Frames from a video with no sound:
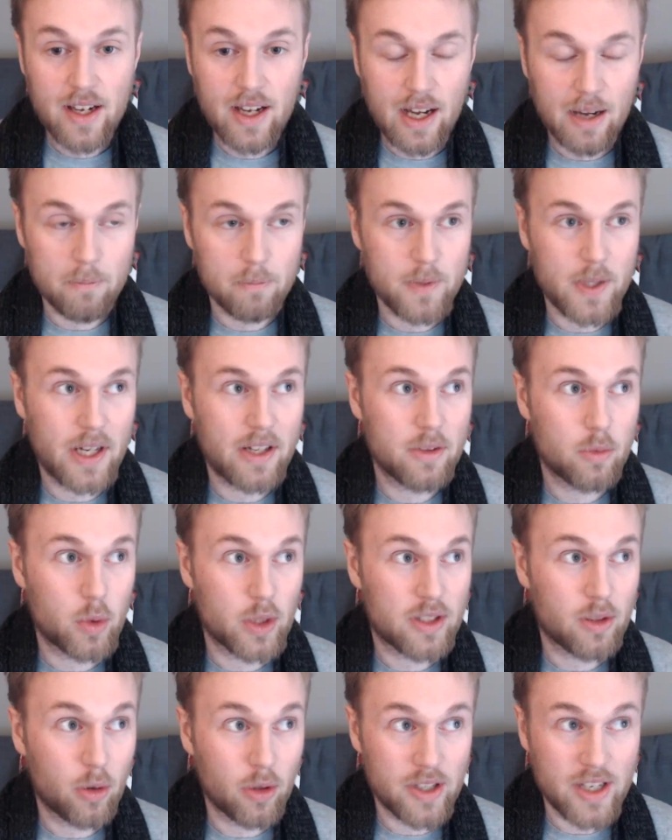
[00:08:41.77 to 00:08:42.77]
I'm done
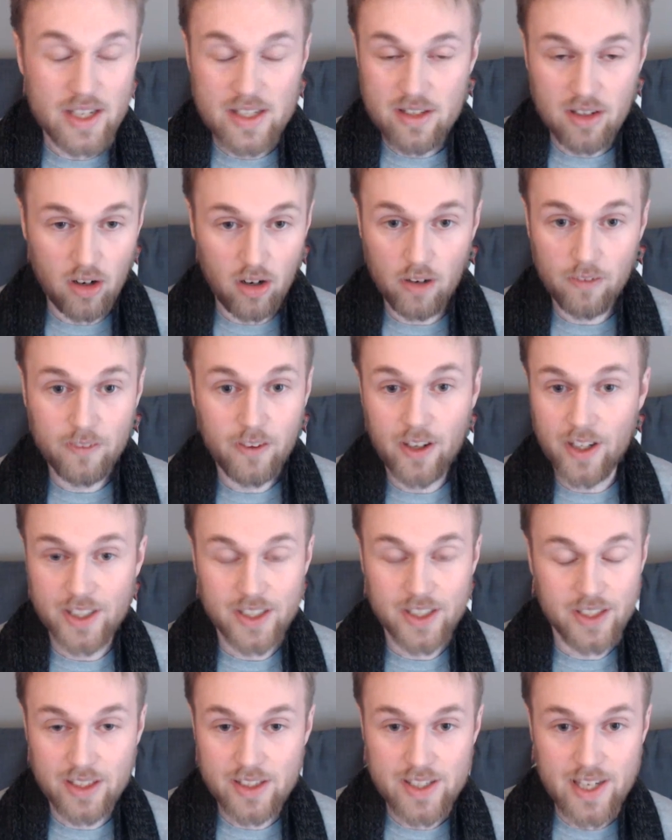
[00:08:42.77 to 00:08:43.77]
with all these
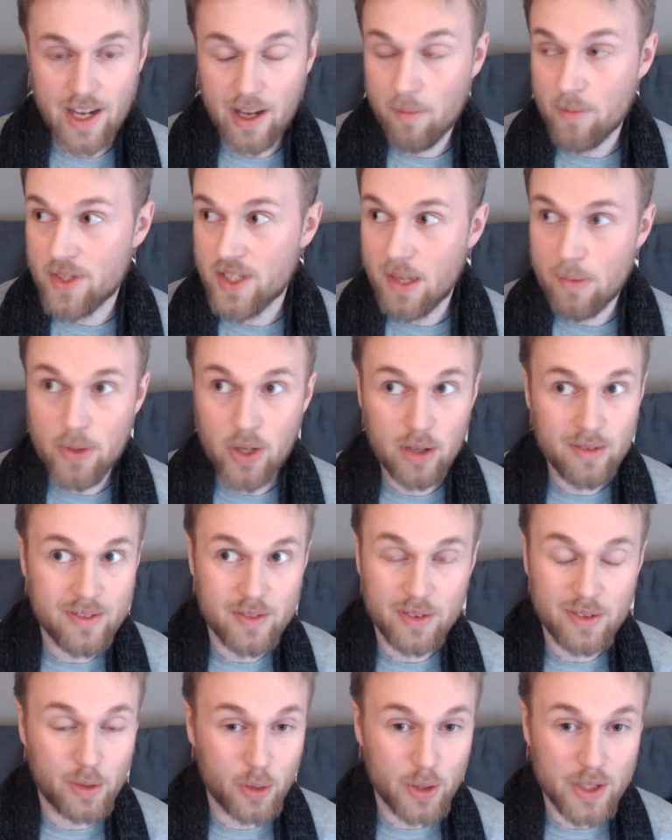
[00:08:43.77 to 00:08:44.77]
half-hearted attempts. I'm done
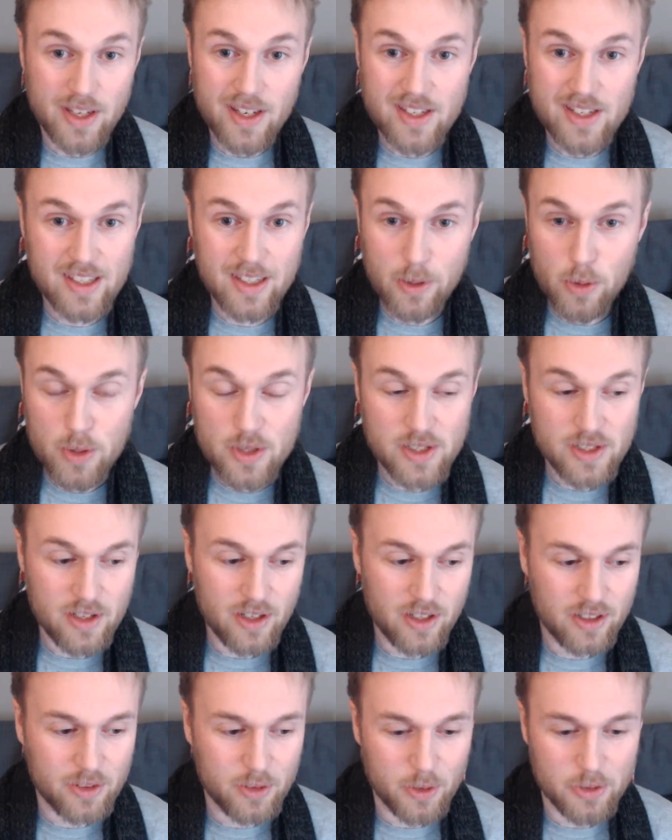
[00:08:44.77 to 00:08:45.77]
with all these loose
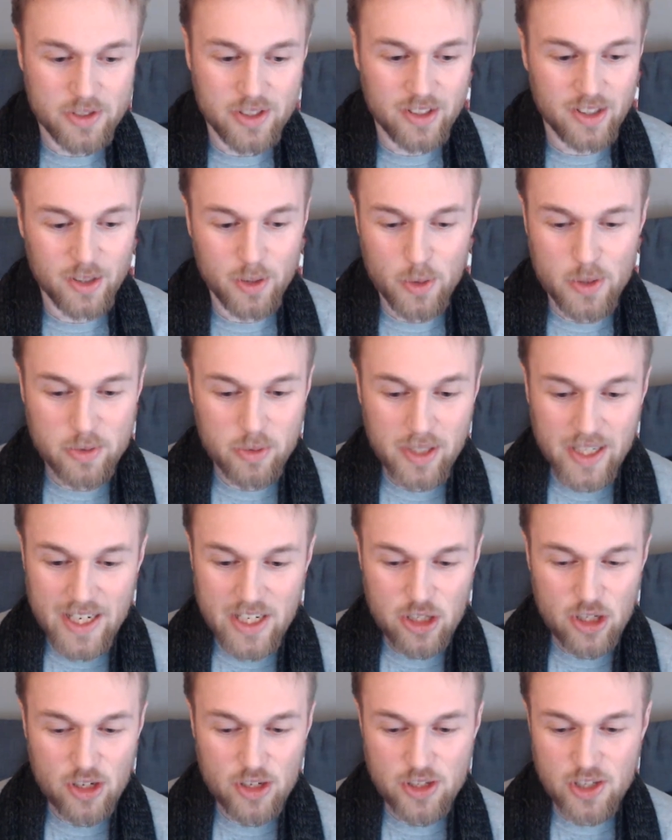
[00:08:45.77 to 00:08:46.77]
circles and loose
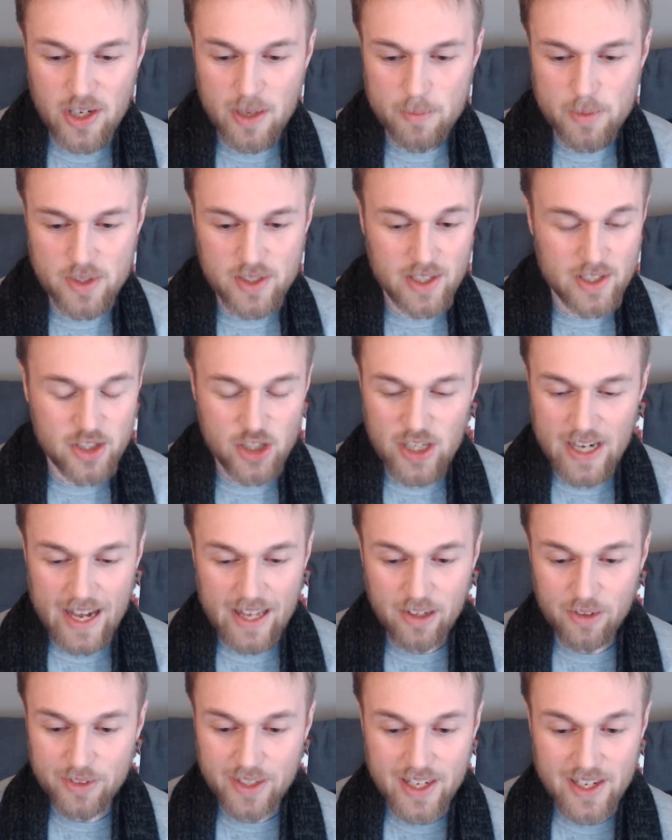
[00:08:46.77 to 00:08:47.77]
relationships, this
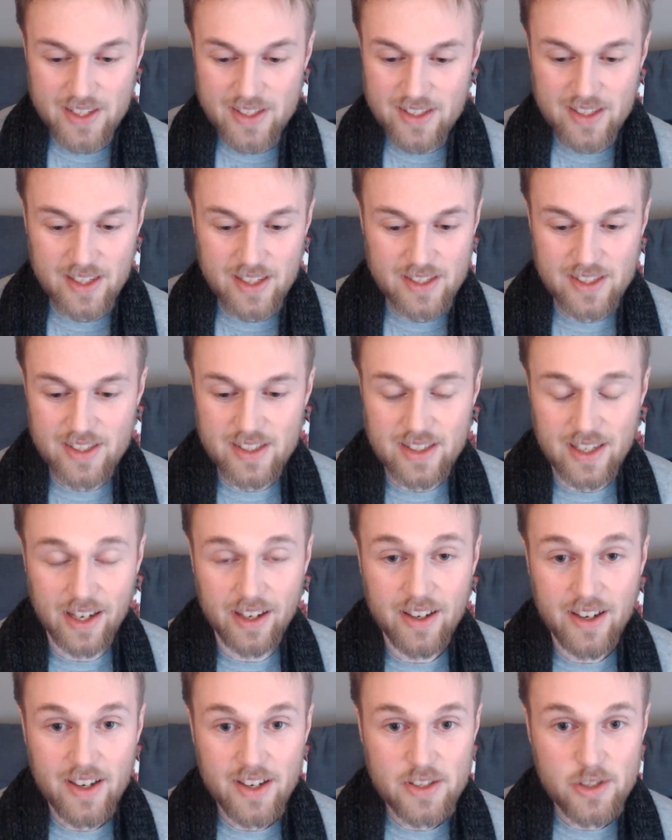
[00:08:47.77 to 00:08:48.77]
shallowness, this uh,
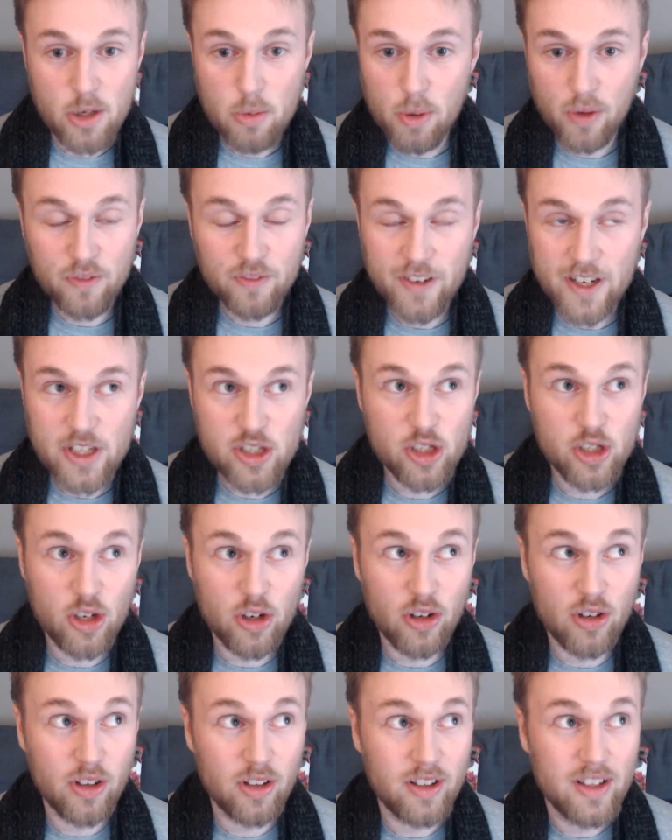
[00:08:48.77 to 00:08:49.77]

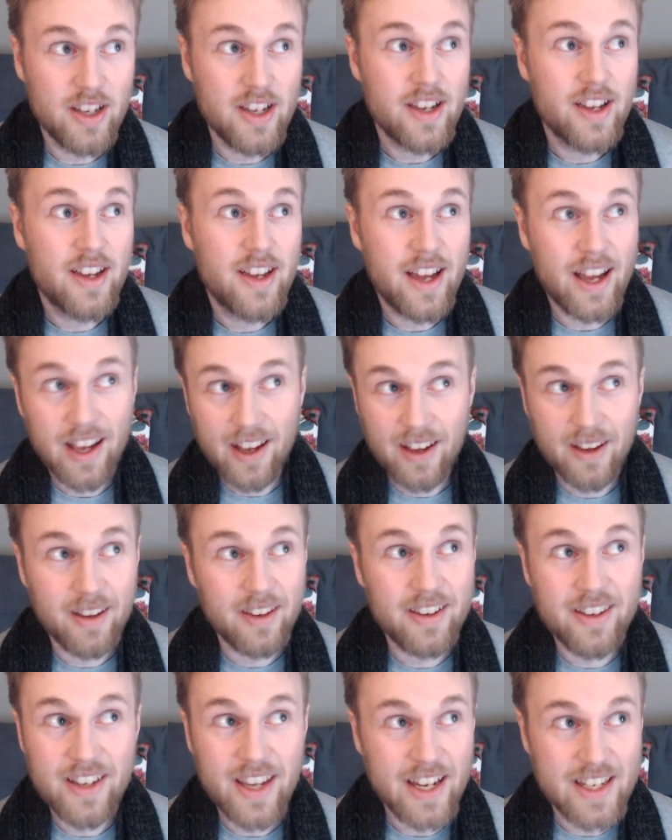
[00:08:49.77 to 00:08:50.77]
superficial uh,
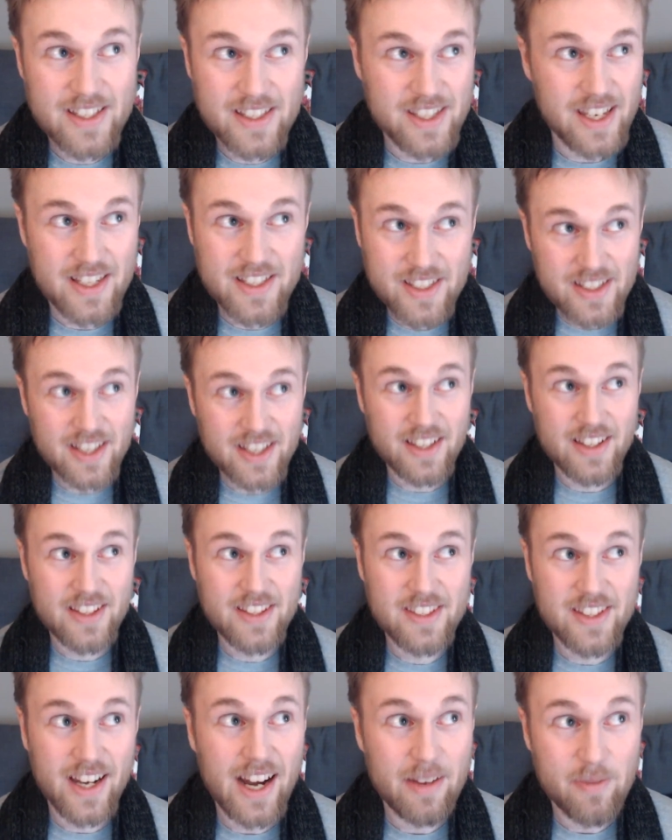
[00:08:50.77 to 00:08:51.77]
existence
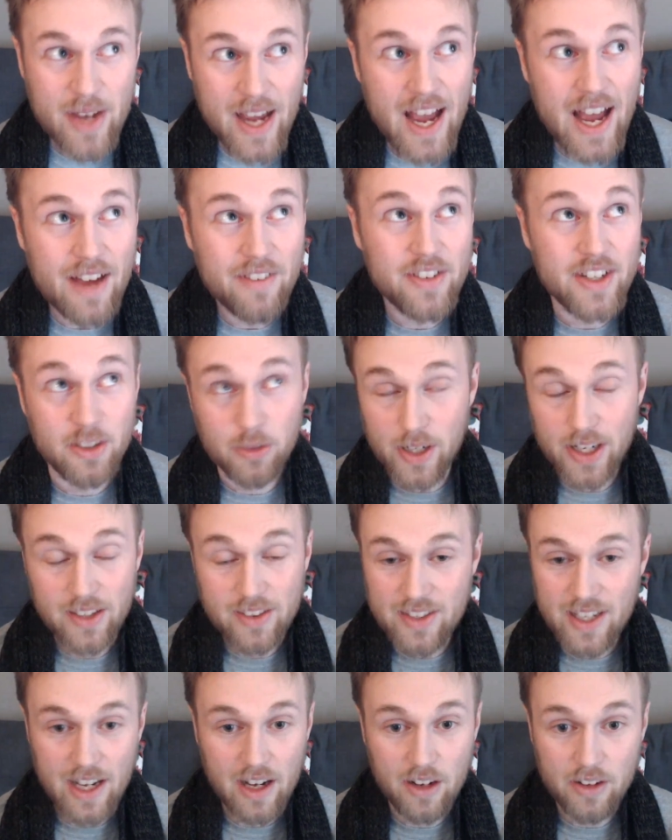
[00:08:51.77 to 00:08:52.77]
that I'm having right
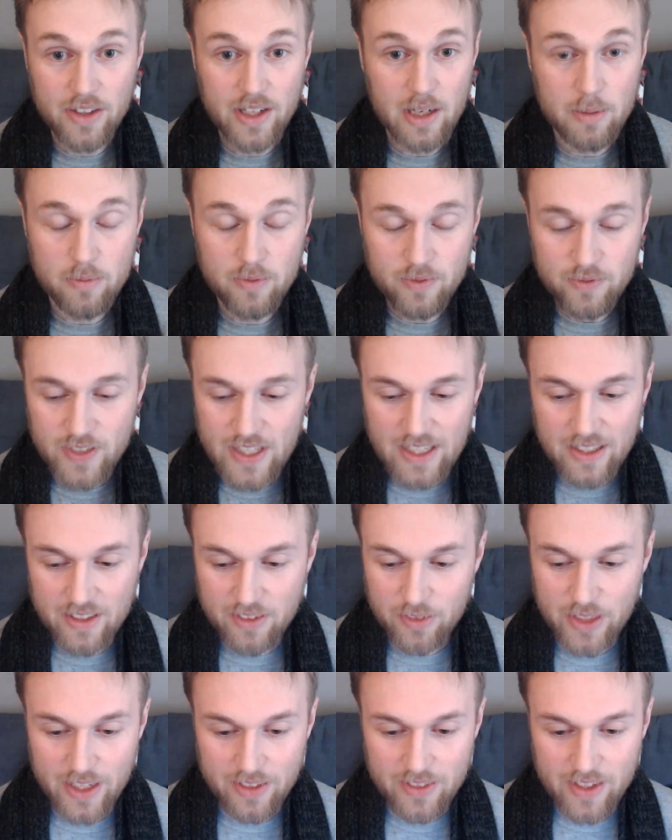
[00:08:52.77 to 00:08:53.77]
now, that I'm feeling
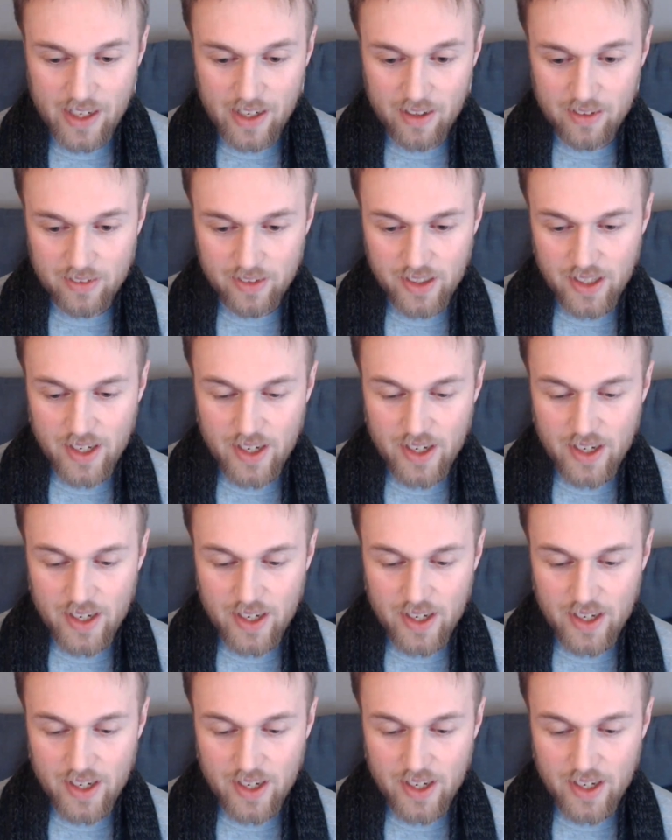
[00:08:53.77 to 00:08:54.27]
right now.